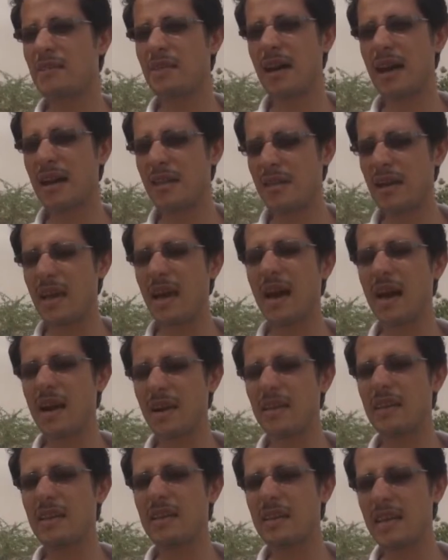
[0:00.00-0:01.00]
and they are
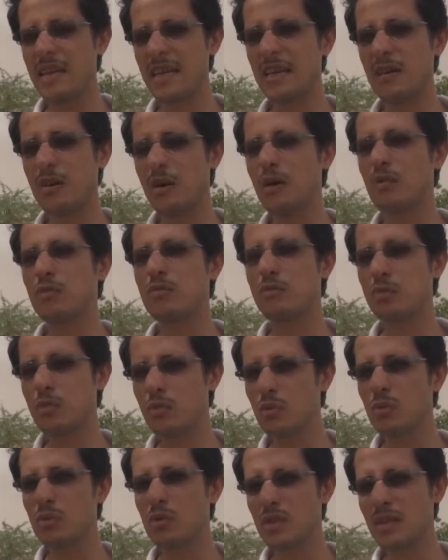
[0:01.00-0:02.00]
in need of
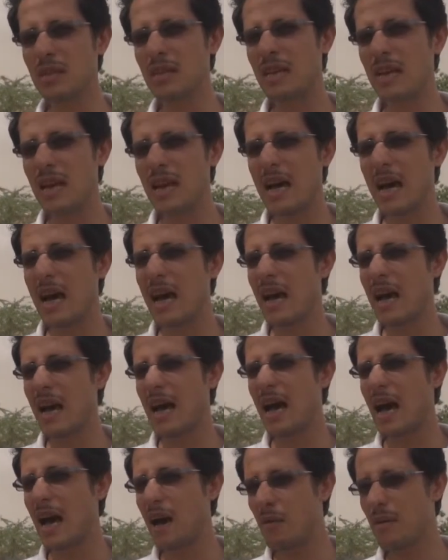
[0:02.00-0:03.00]
food.
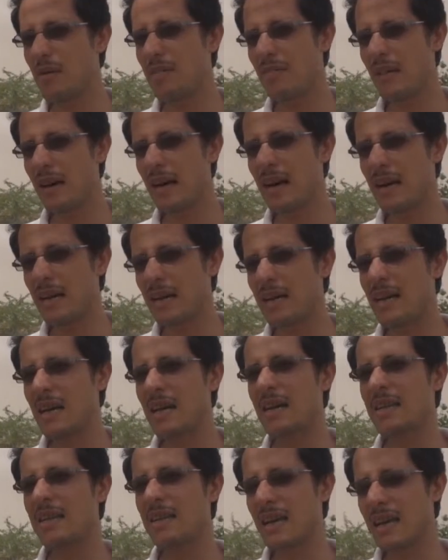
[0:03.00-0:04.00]
However,
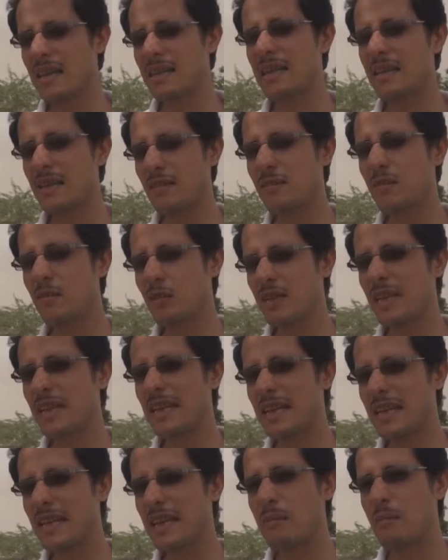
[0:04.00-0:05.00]
yet the food
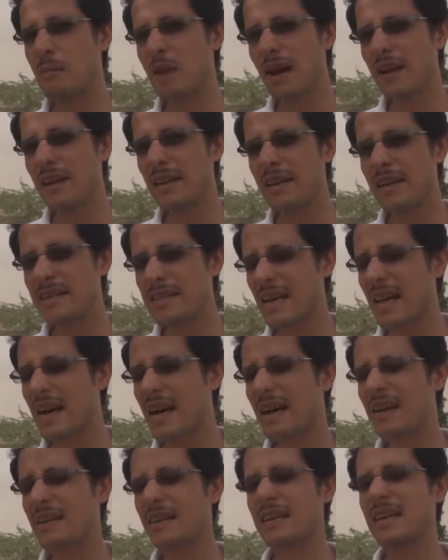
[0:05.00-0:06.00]
in the markets
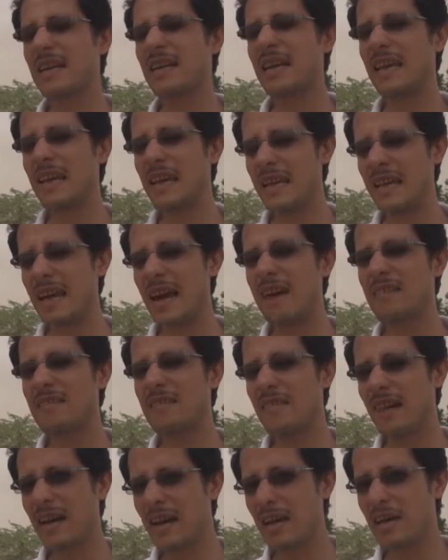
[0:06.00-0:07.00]
are
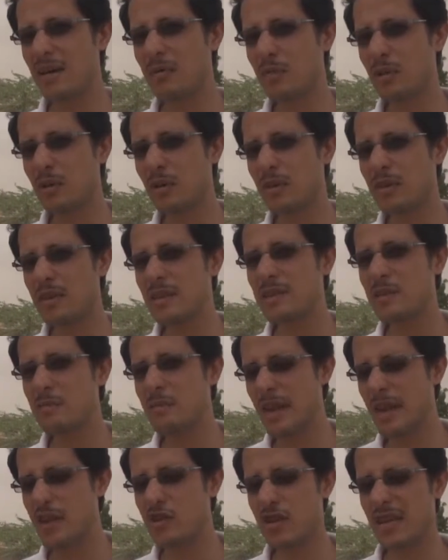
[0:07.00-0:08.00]
unavailable,
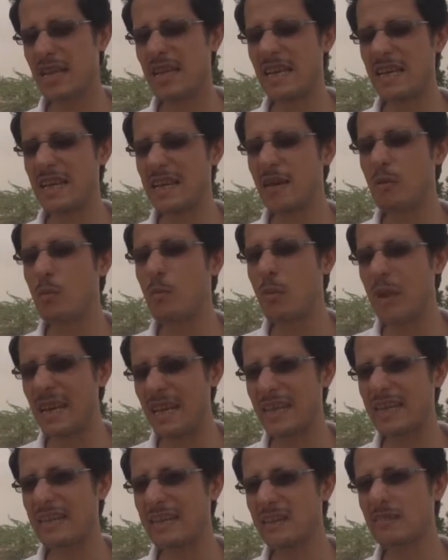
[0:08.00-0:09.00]
especially the
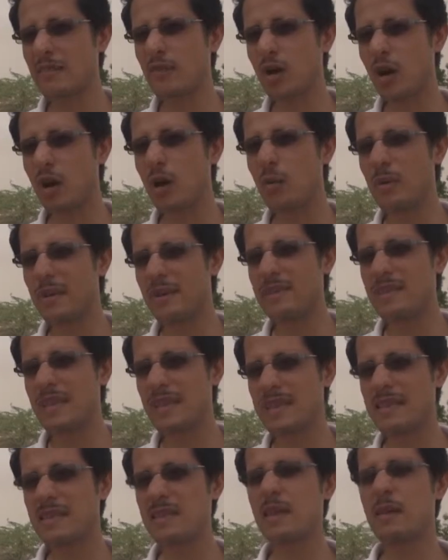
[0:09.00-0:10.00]
wheat flour, which
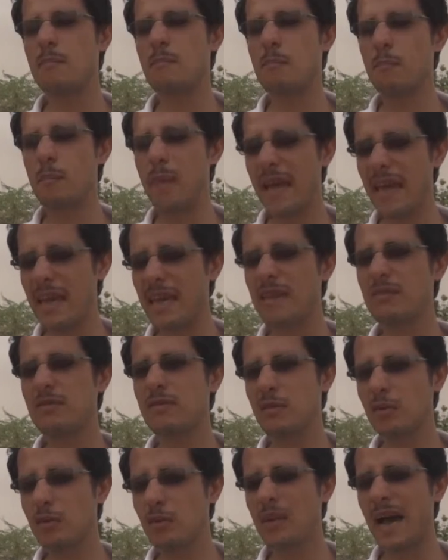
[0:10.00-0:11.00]
is the main
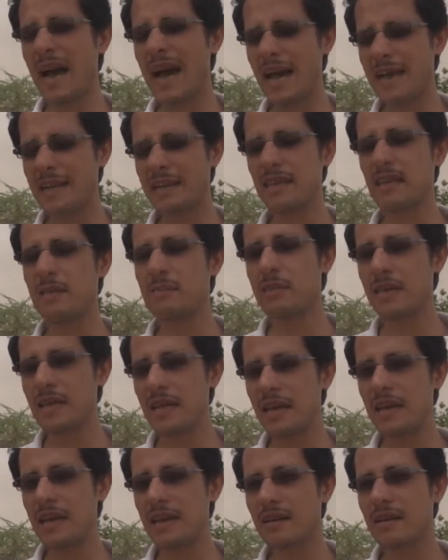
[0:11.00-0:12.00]
food item
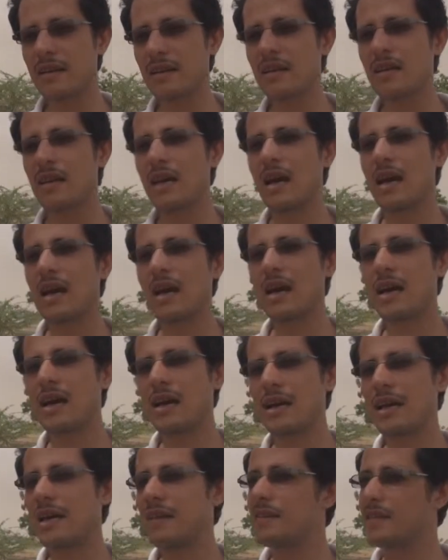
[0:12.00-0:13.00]
here
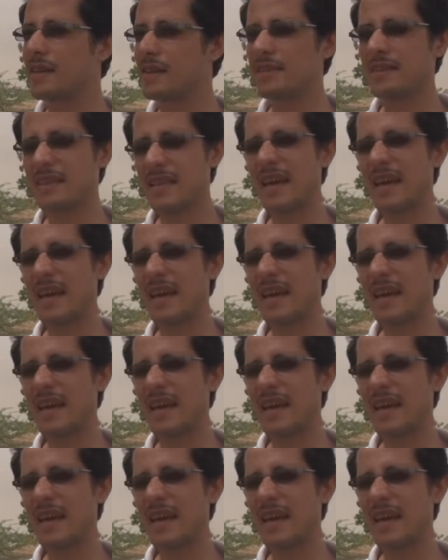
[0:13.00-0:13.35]
in this